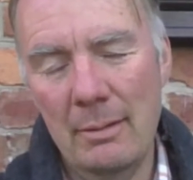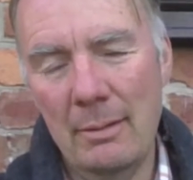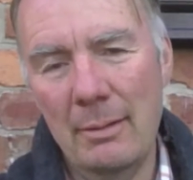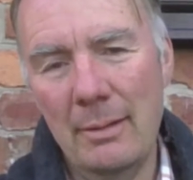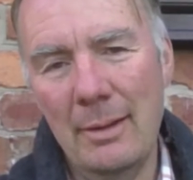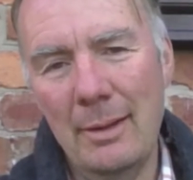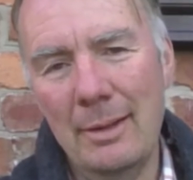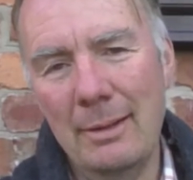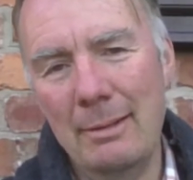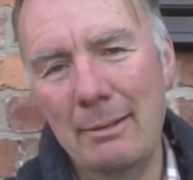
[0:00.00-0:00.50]

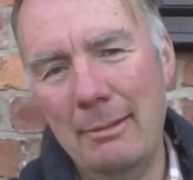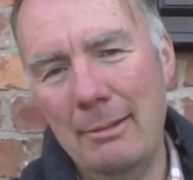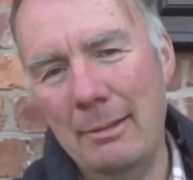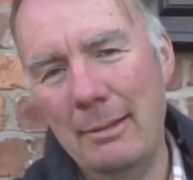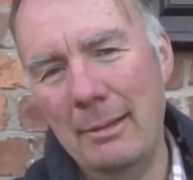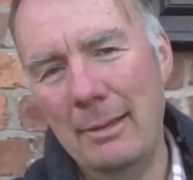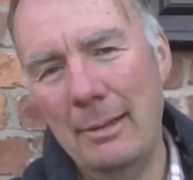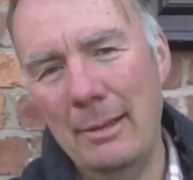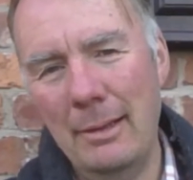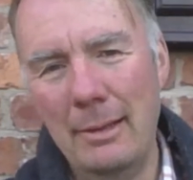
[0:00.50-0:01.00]
then
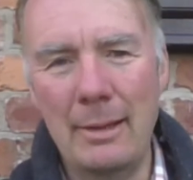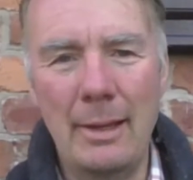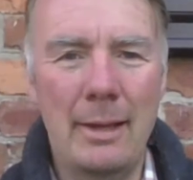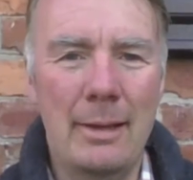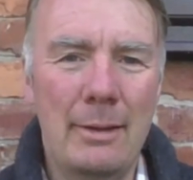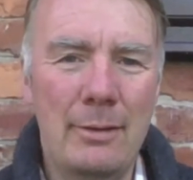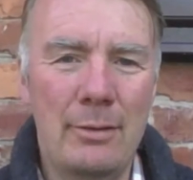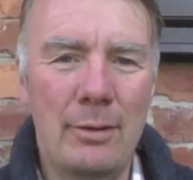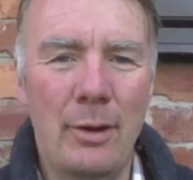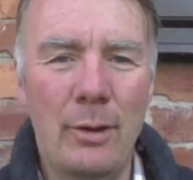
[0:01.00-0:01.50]
you get
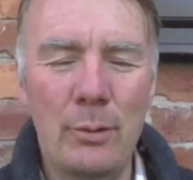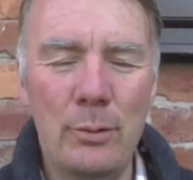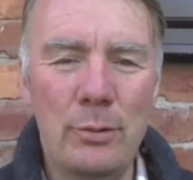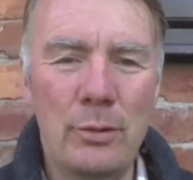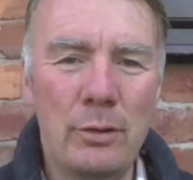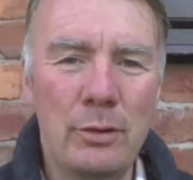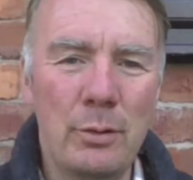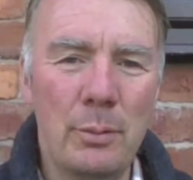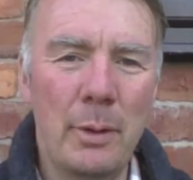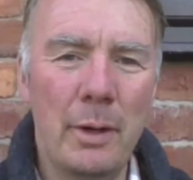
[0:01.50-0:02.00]
this whole
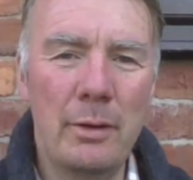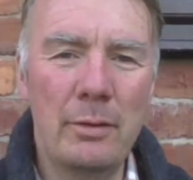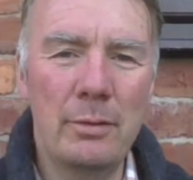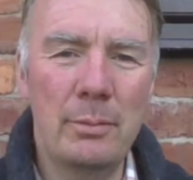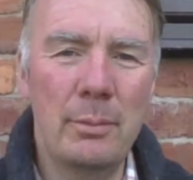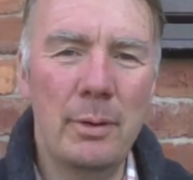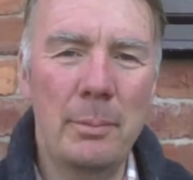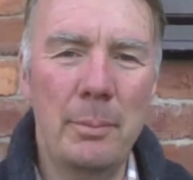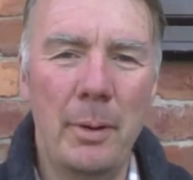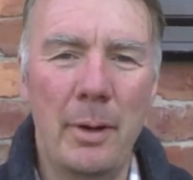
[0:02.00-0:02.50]
situation
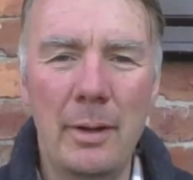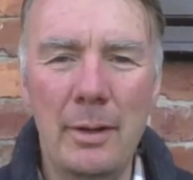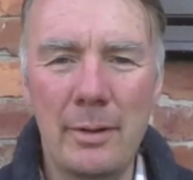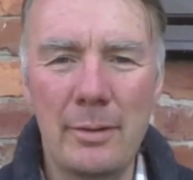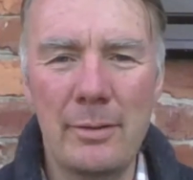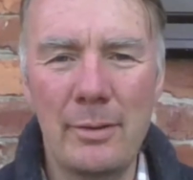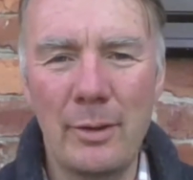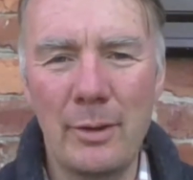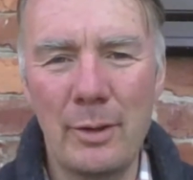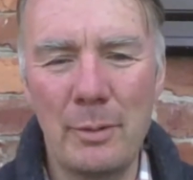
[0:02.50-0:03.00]
where
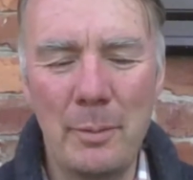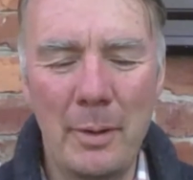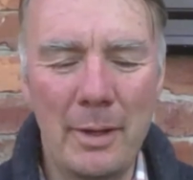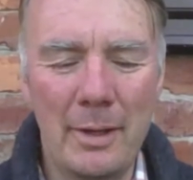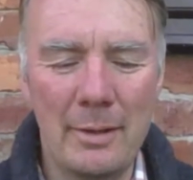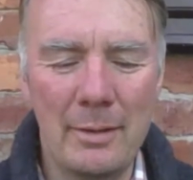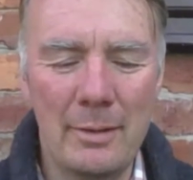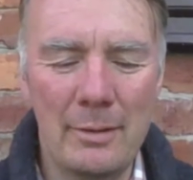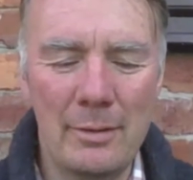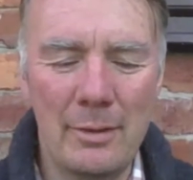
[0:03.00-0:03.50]
Pilate's not going to make
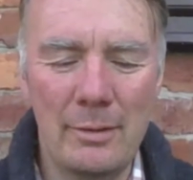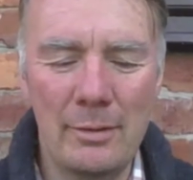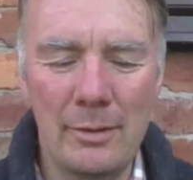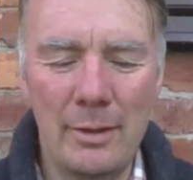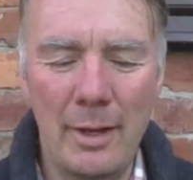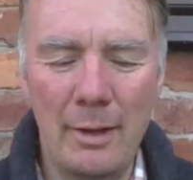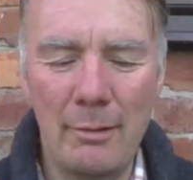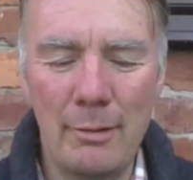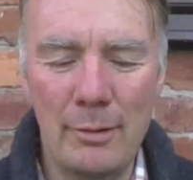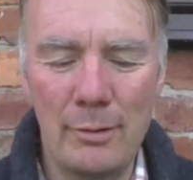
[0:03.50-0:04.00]
a decision,
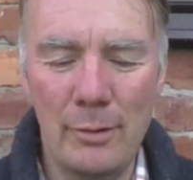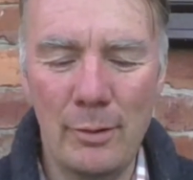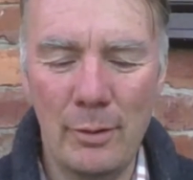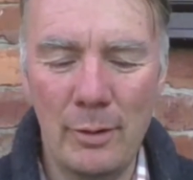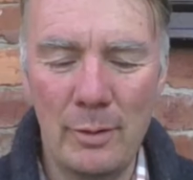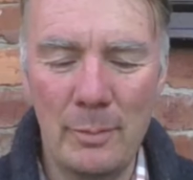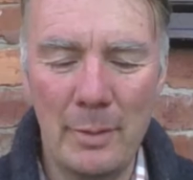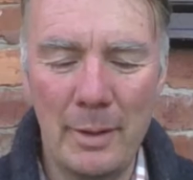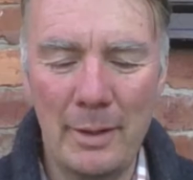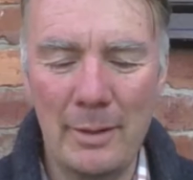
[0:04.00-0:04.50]
Herod's not
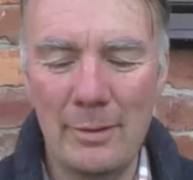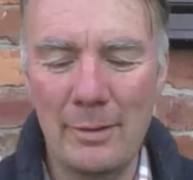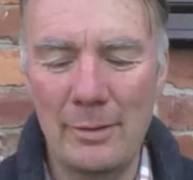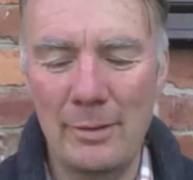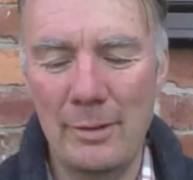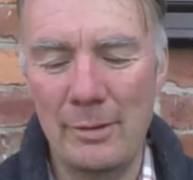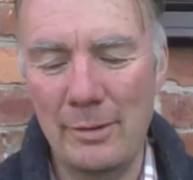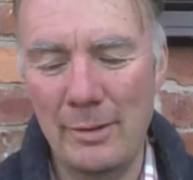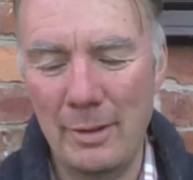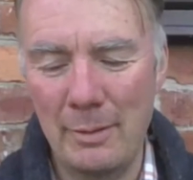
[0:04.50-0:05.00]
going to make a
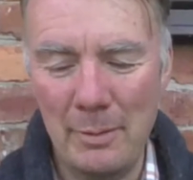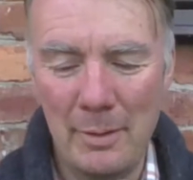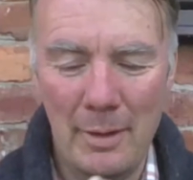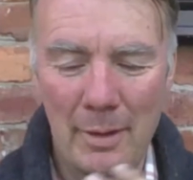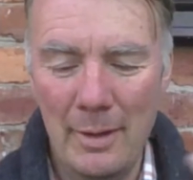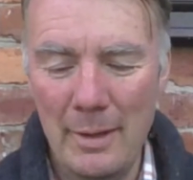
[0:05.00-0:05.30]
decision.